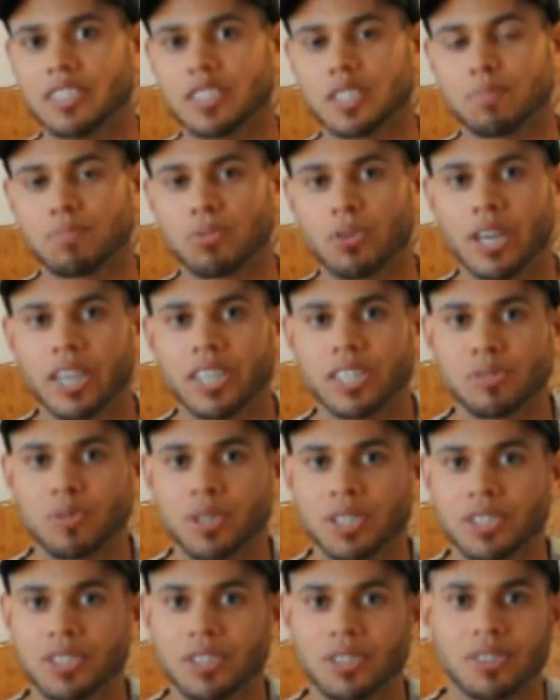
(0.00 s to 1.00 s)
Spread is
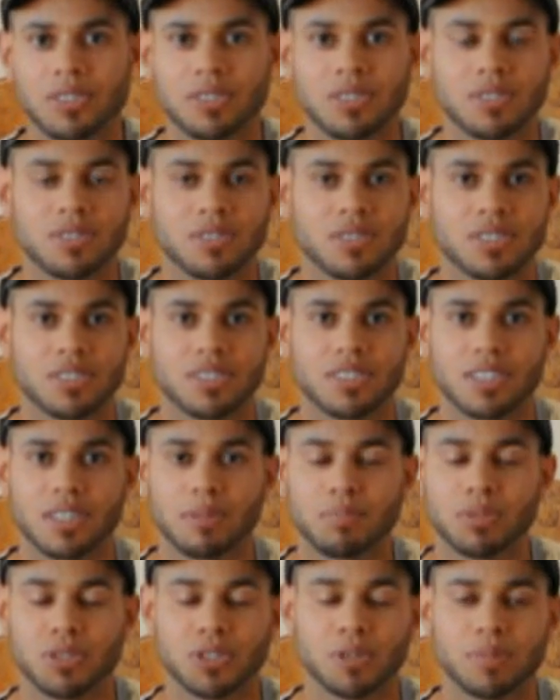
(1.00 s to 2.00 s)
what turns
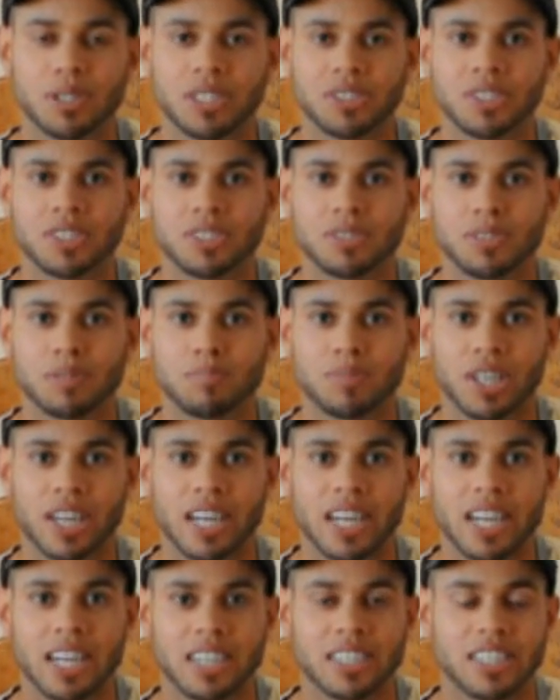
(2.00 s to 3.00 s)
a blue pigeon to a
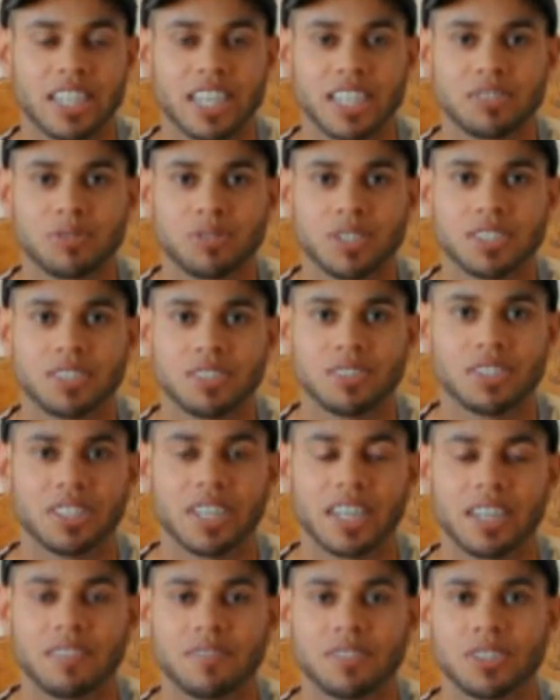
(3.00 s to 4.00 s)
black, an ash red to a
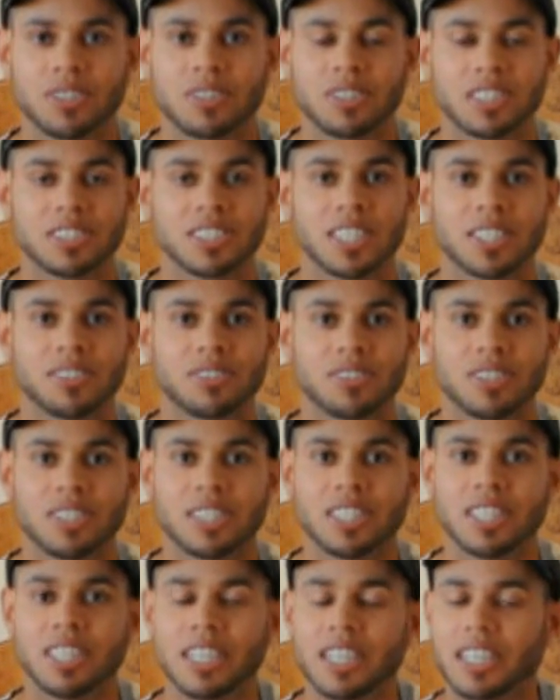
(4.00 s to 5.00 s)
lavender,
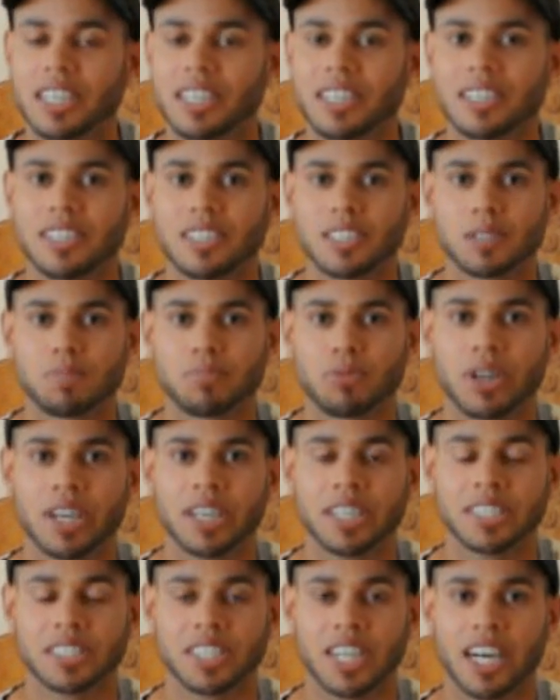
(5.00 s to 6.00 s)
etc.
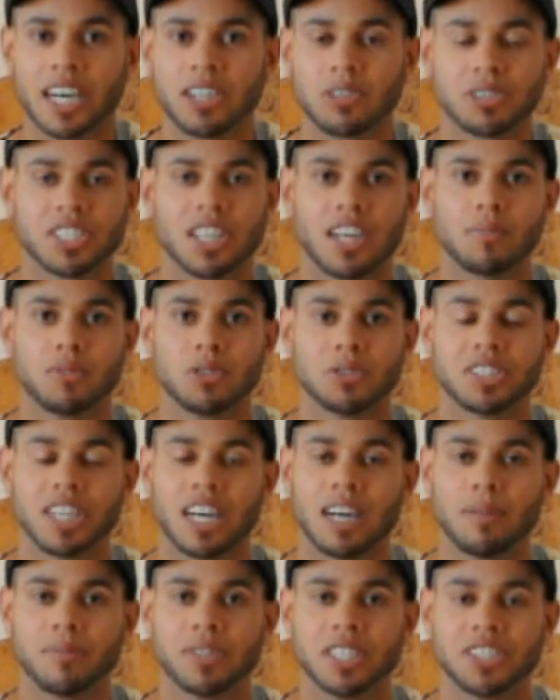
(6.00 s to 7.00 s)
Spread is an autosomal
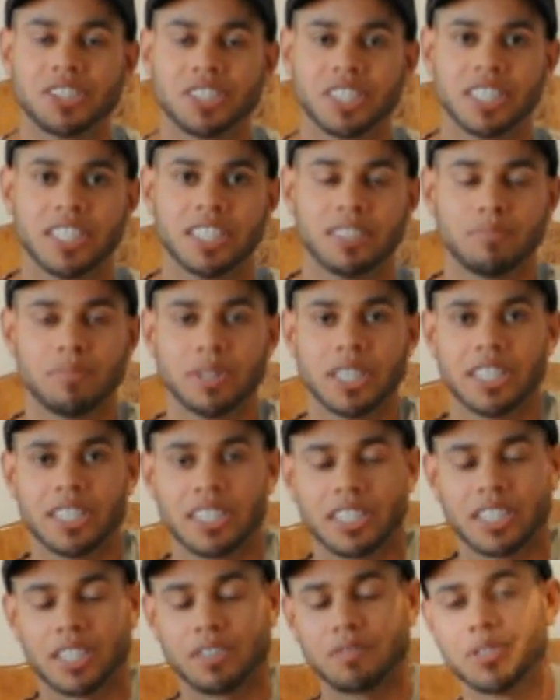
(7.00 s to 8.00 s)
dominant gene,
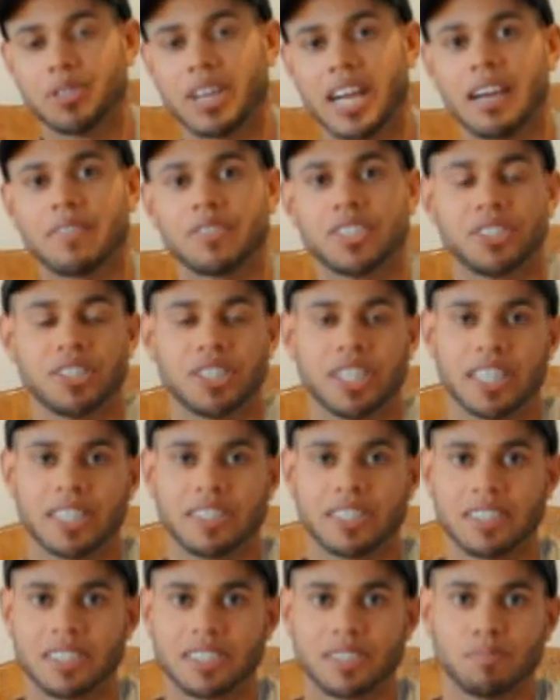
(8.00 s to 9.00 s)
meaning if you have the gene,
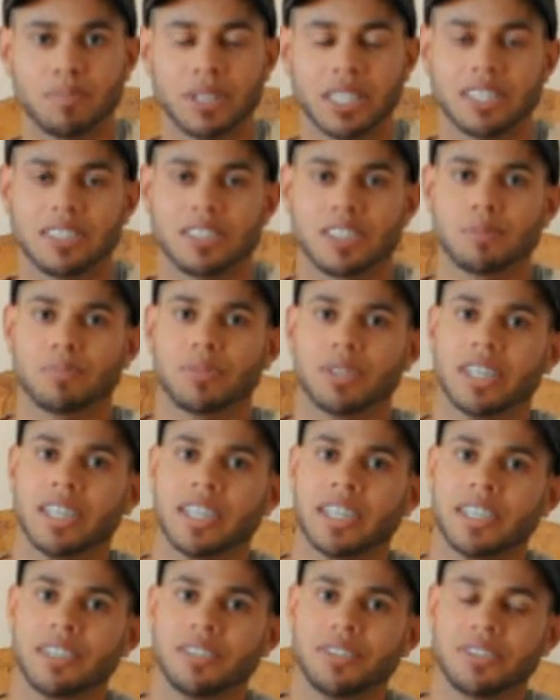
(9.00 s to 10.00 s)
it's being
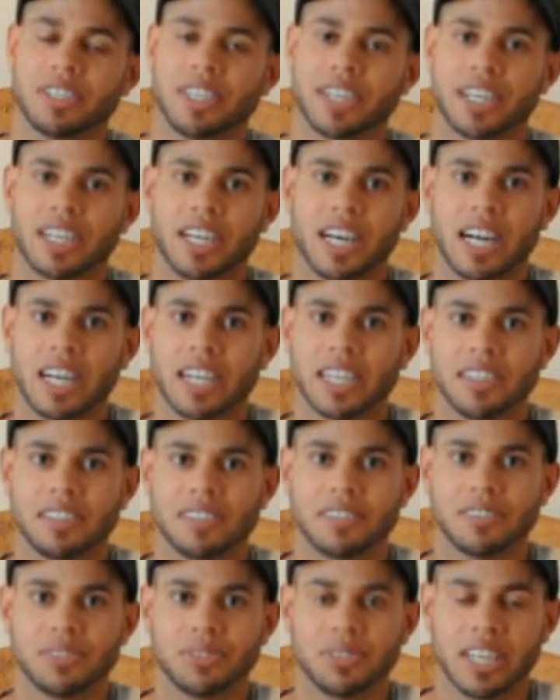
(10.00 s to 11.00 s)
displayed. You can't
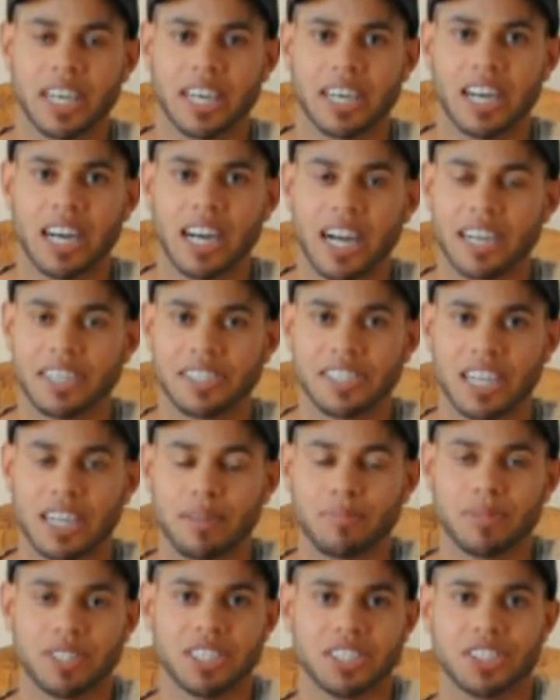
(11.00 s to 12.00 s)
hide, you can't hide a
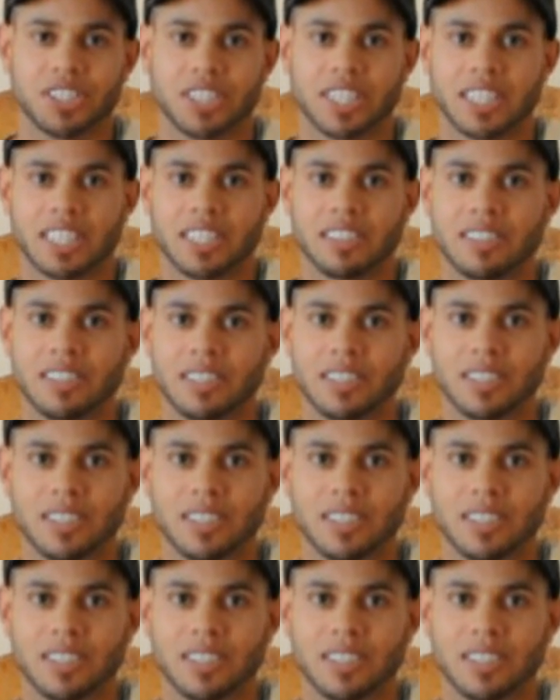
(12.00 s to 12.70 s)
dominant gene.